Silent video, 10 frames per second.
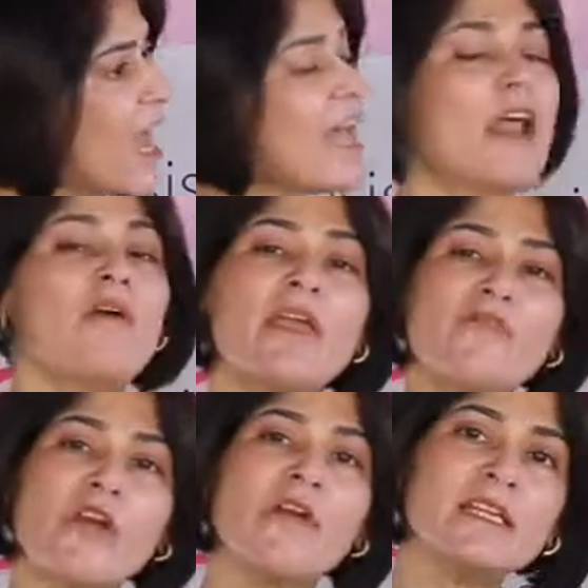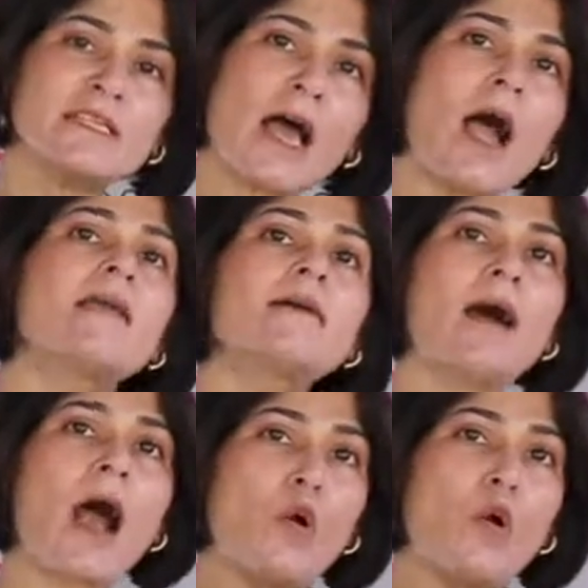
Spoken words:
Now, if your entire